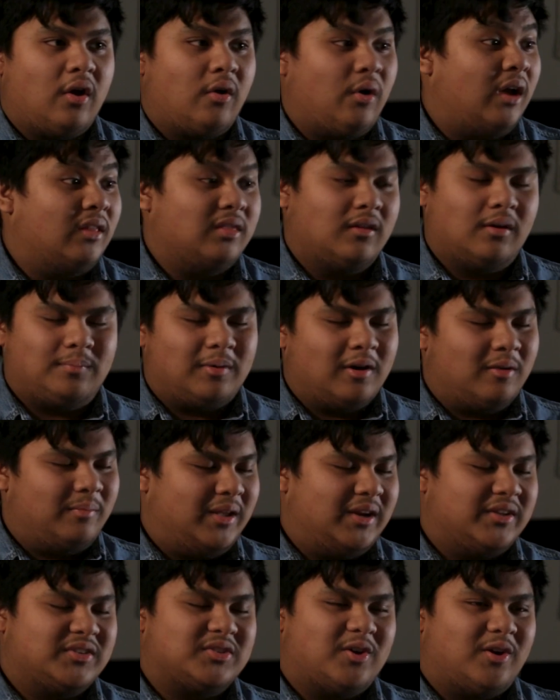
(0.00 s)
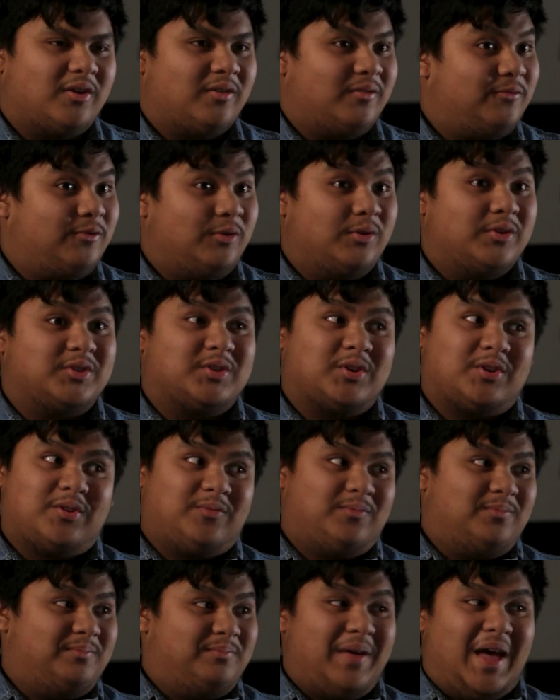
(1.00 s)
I love Palmini's. Your food is the
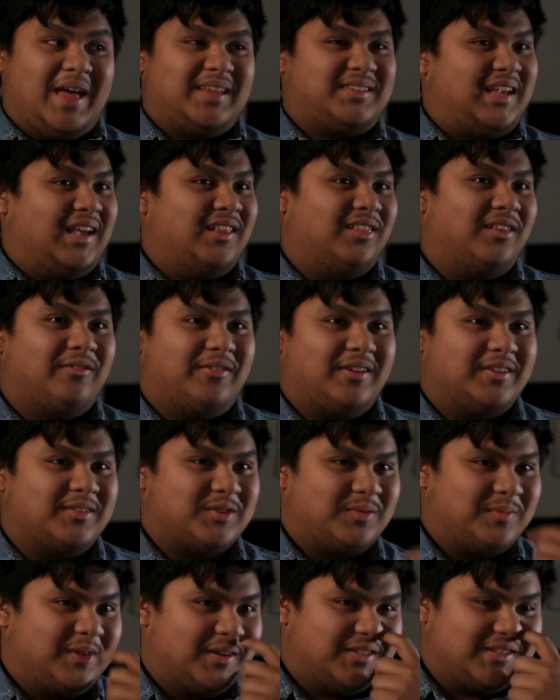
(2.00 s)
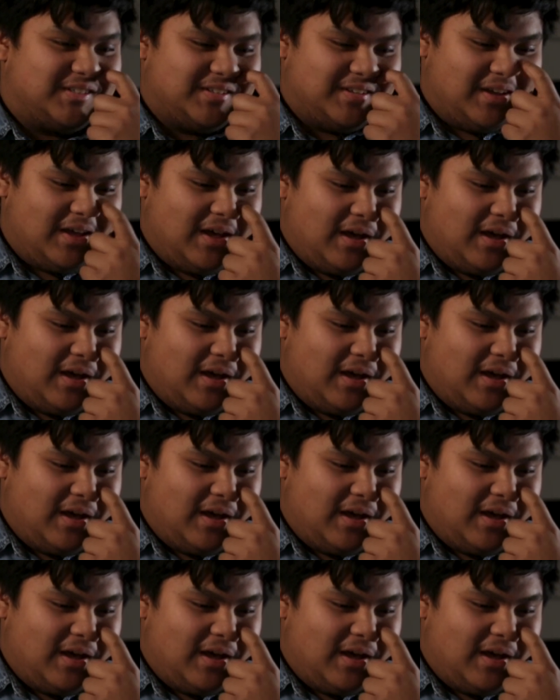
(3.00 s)
best. I love it so much.